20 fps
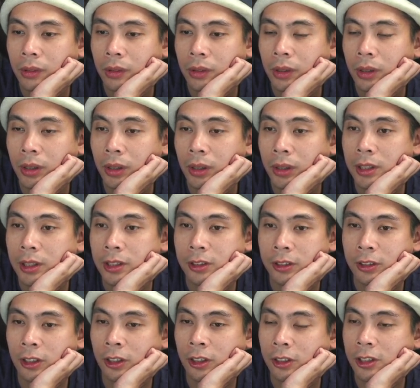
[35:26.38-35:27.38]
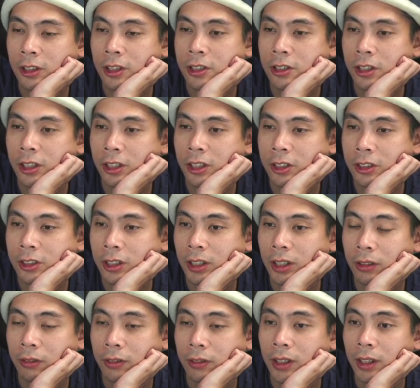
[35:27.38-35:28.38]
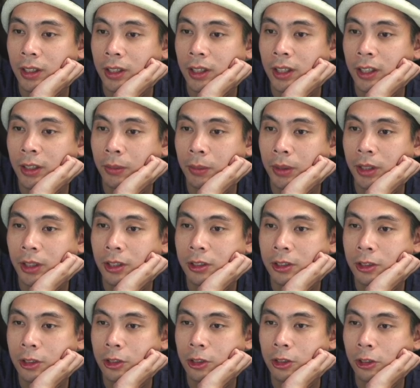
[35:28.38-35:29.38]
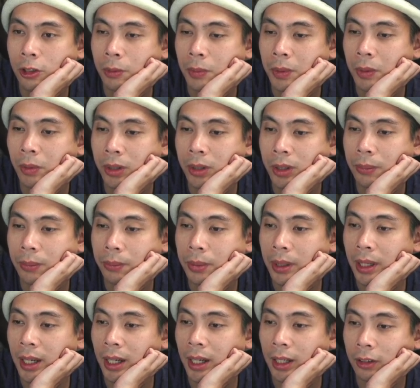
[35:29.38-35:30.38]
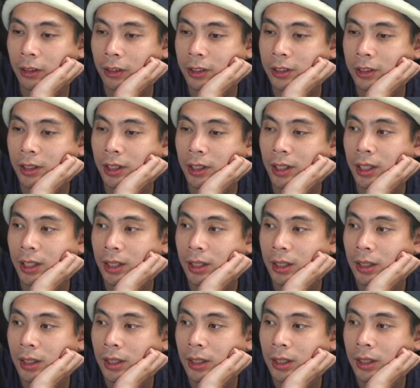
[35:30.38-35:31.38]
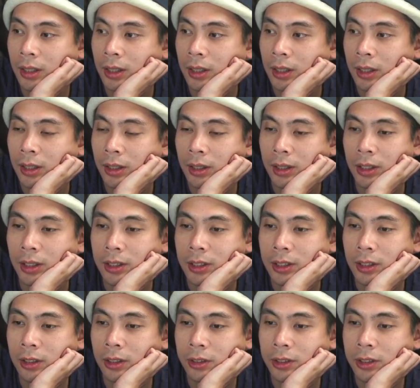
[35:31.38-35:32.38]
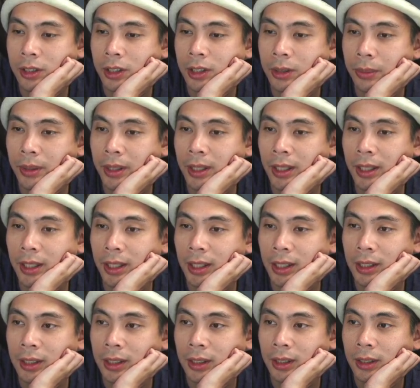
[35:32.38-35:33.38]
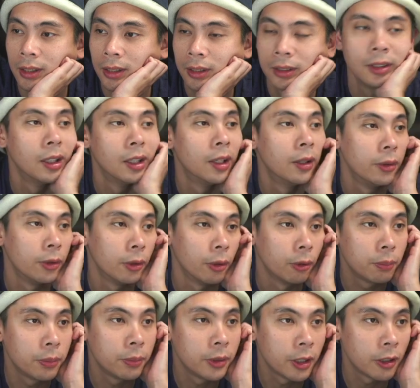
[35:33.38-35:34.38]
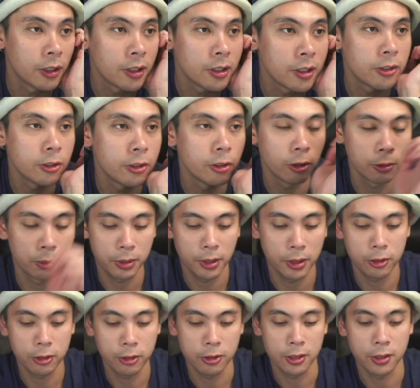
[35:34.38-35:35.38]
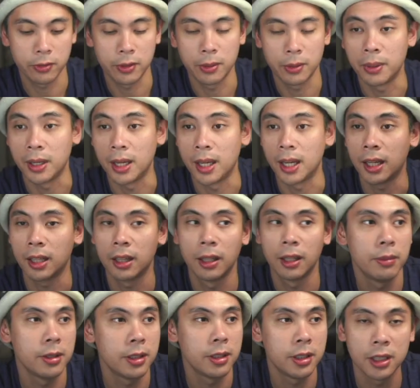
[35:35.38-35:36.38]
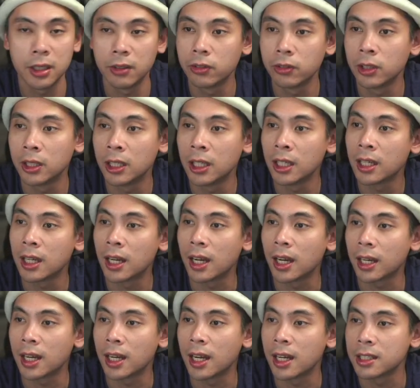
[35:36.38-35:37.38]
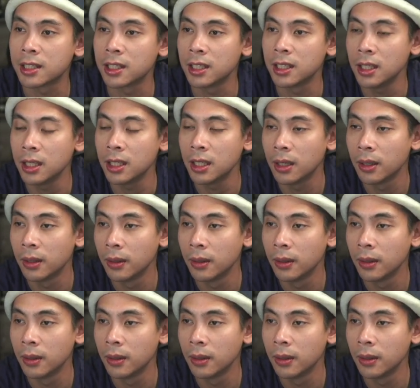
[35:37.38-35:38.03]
Okay, that's an artistic shot right there, but doesn't show me what the back looks like. Let's go see the back. Nope, there is no pictures of the back. Let me see if GeekHack has any.